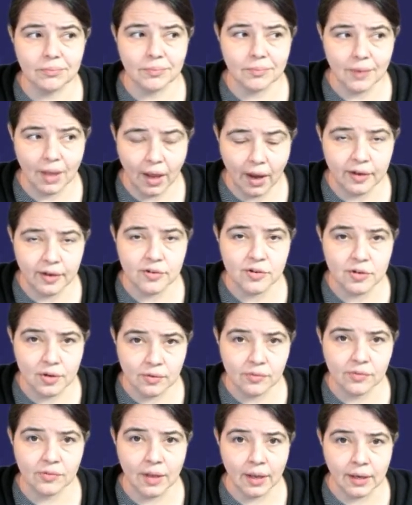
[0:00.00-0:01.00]

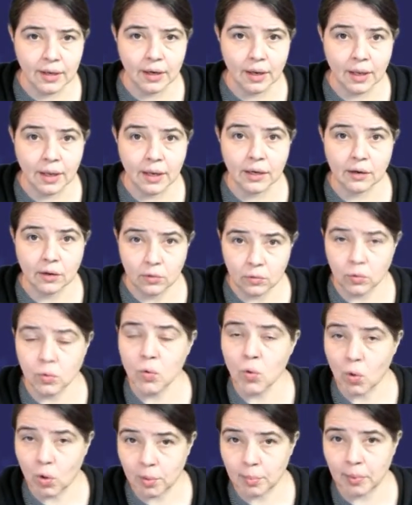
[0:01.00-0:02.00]
hydrogen cyanide,
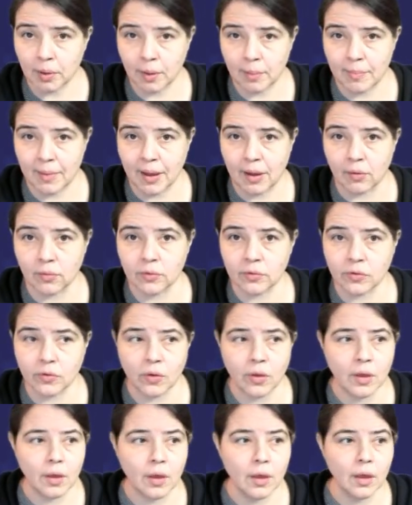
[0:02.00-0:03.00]
normal amount
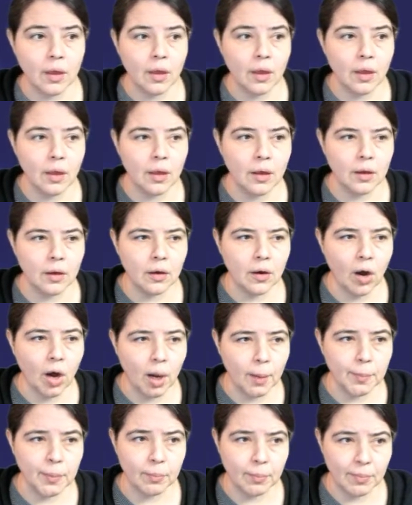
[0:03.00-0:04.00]

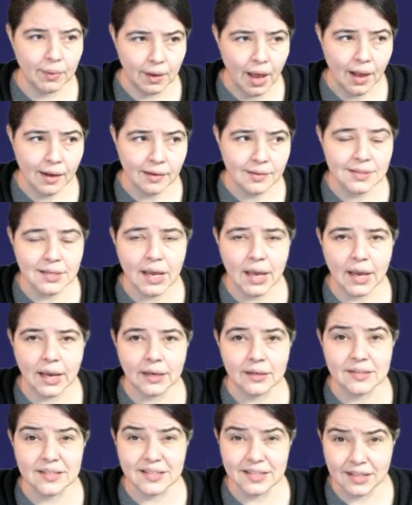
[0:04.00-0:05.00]
carbon
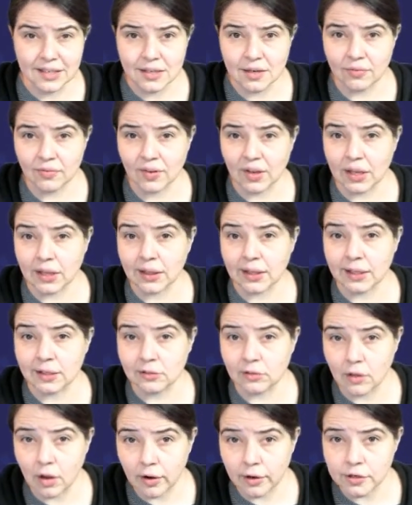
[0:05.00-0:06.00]
monoxide significantly
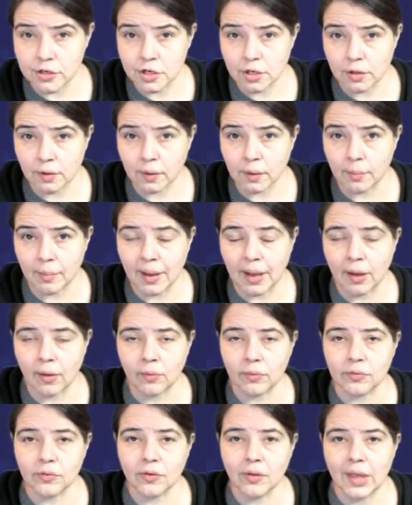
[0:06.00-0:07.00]
larger
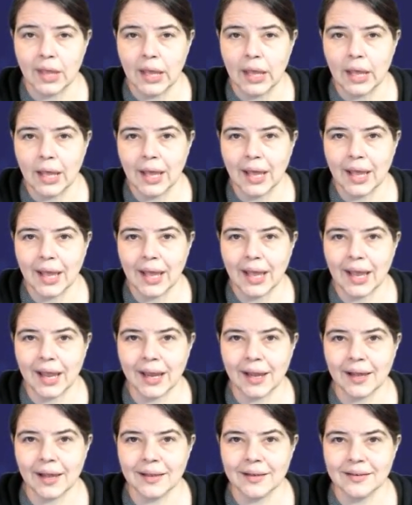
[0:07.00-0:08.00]
amount
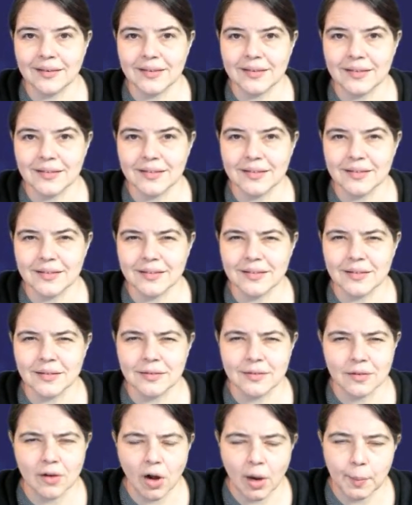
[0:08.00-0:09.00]
and
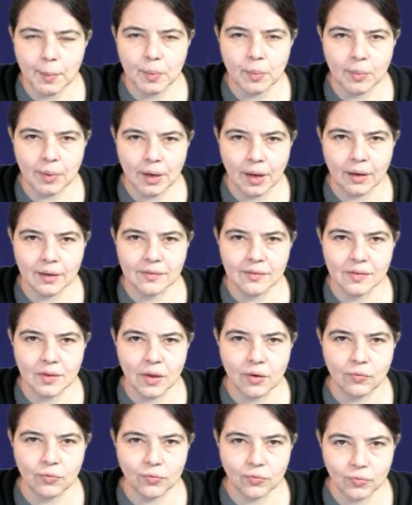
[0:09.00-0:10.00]
since carbon
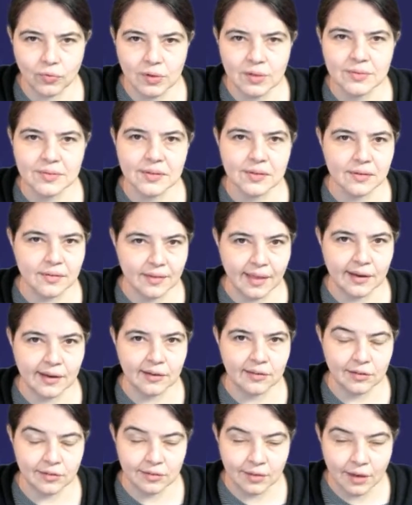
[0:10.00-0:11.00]
monoxide freezes at a,
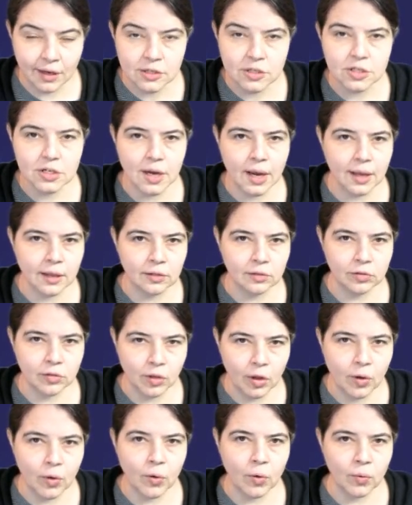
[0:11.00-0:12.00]
such a
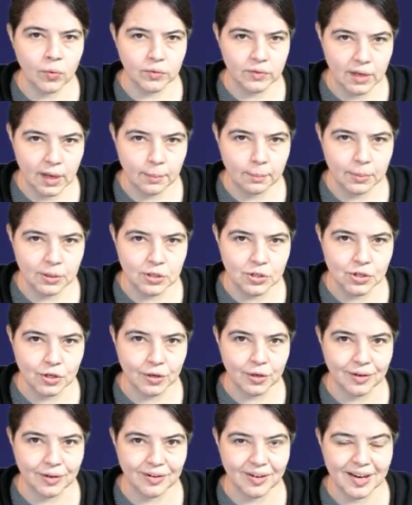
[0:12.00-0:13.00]
low
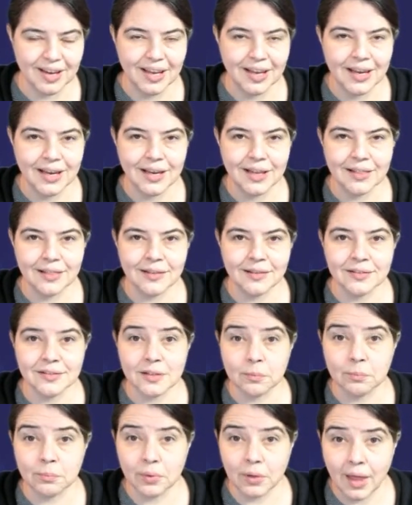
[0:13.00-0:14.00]
temperature this
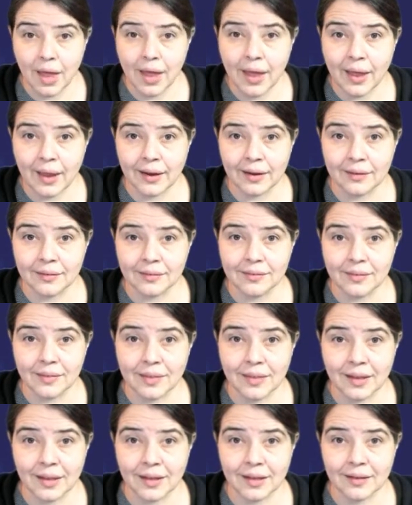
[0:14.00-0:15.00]
implies
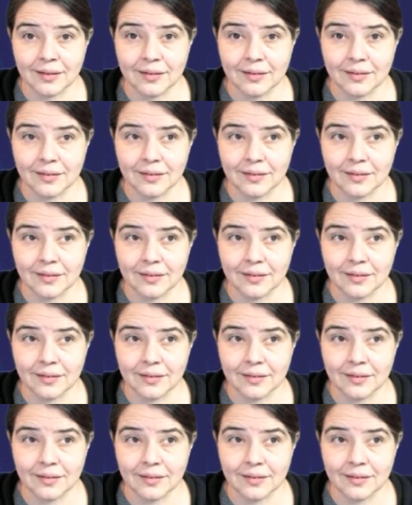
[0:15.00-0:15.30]
that